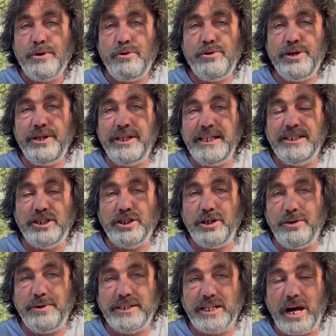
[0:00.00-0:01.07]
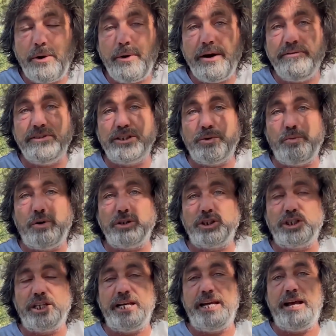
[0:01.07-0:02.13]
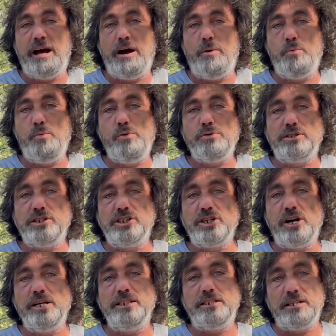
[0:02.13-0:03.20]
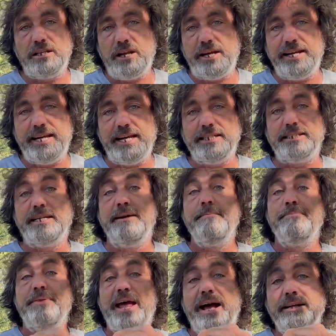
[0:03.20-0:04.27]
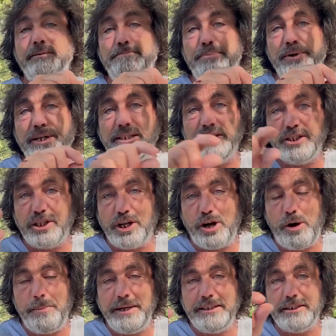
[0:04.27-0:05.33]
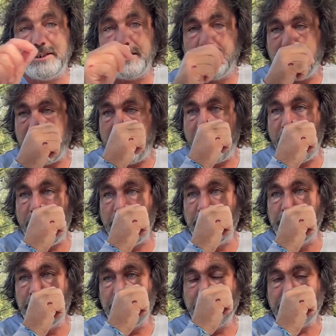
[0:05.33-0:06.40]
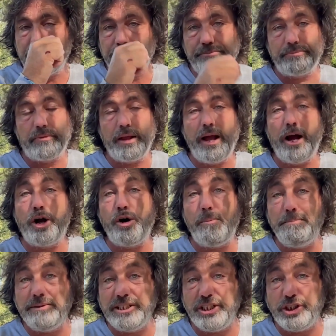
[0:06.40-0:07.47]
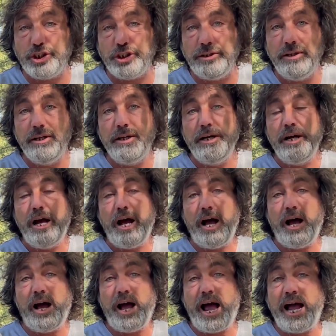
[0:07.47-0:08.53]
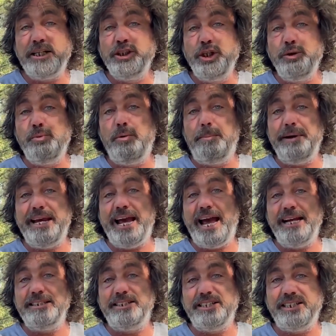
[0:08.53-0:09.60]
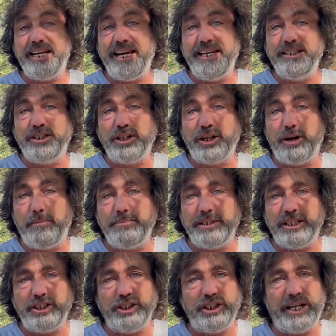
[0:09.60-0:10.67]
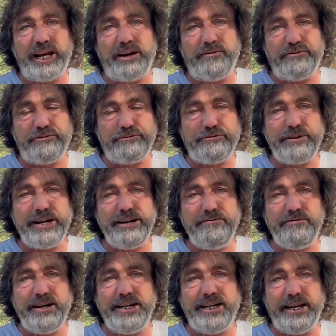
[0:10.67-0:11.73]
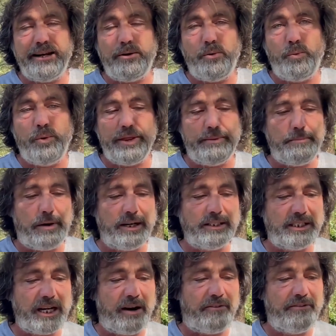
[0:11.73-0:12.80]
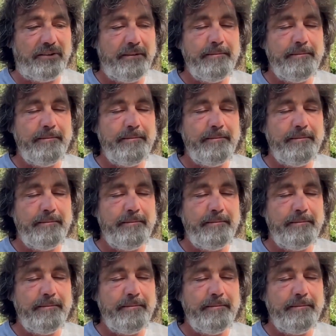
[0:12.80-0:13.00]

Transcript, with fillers: All you need to do is go over to watch the uh, water signs, like it, and put into the comment um, a competition, uh, and you will be entered into the competition to get a free reading with myself.